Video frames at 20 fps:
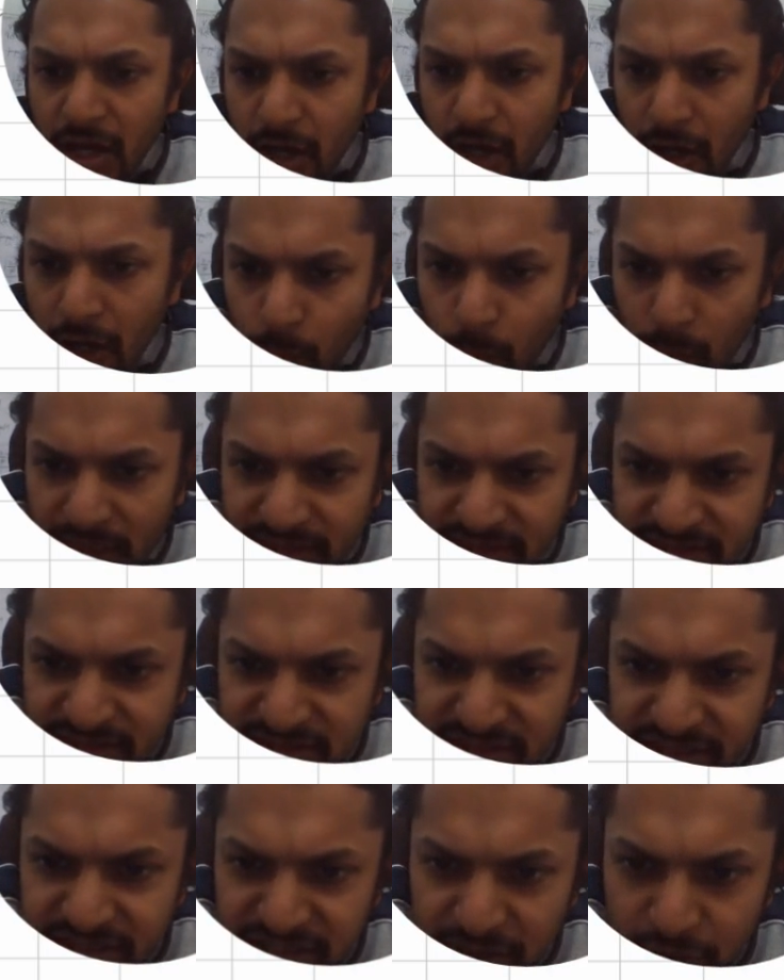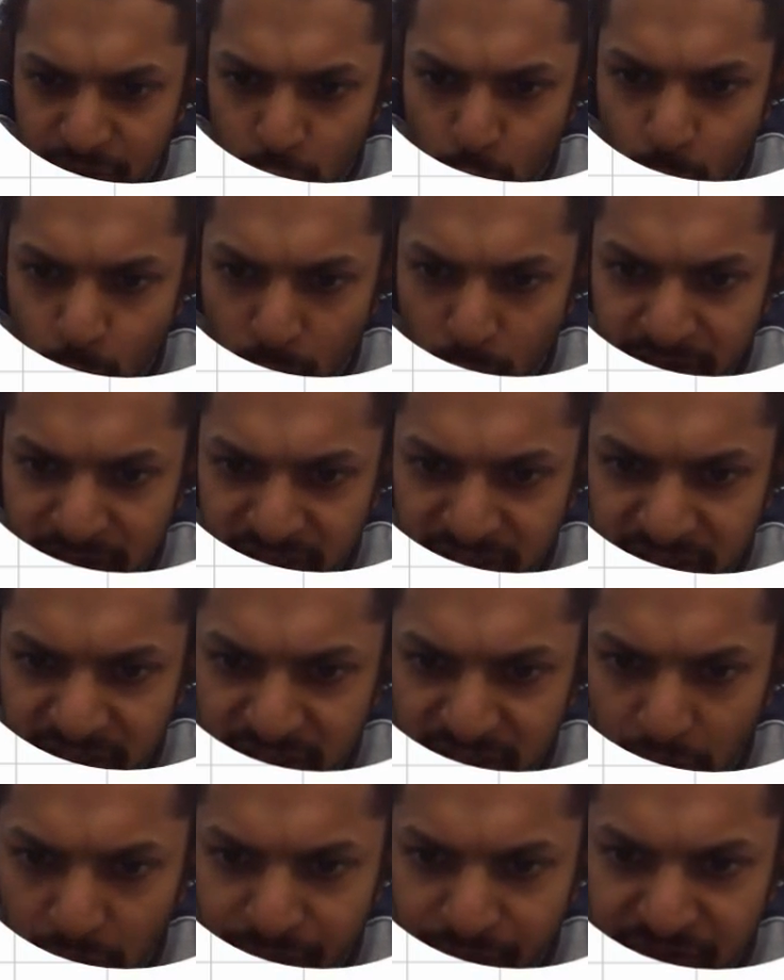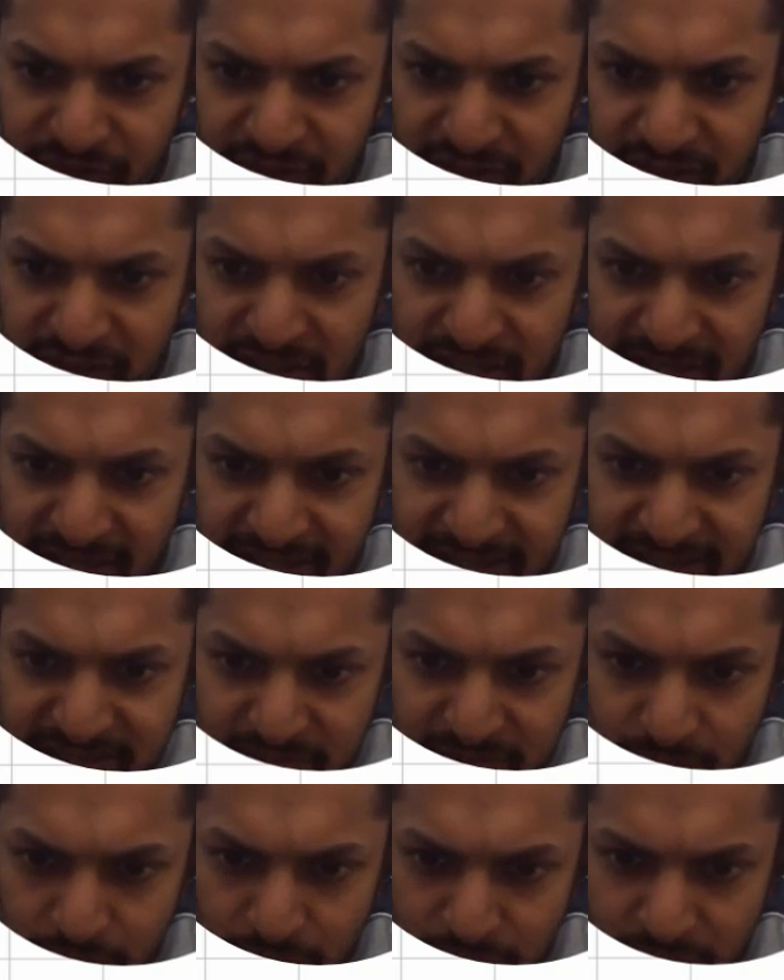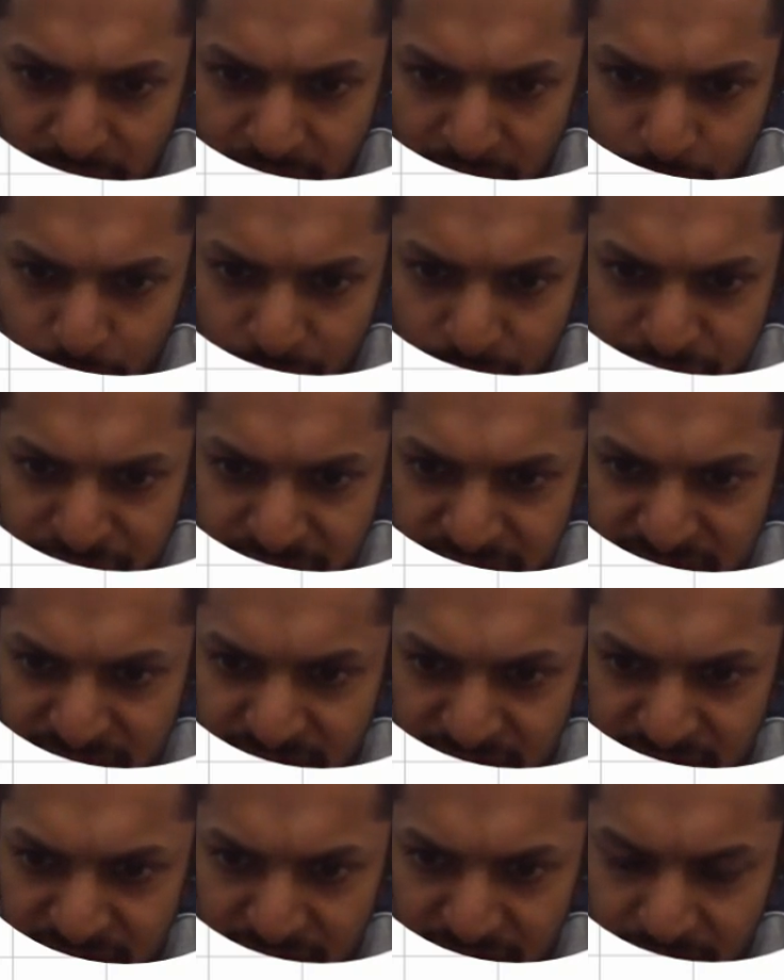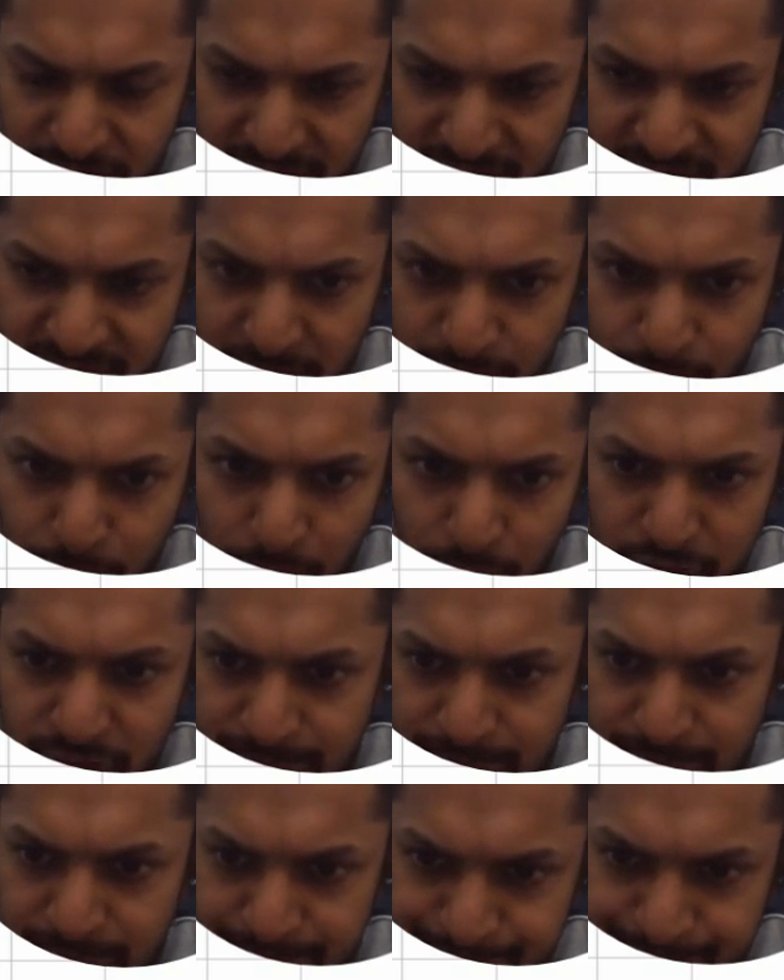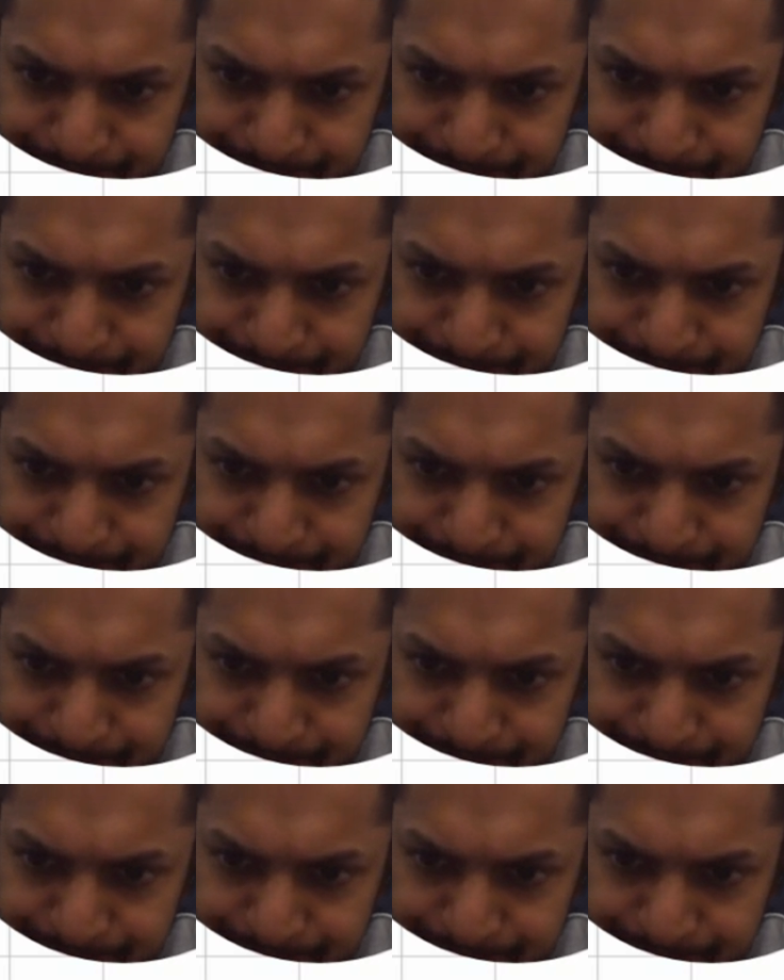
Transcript: What is the quantity of the gas? Okay, the question is here at the bottom.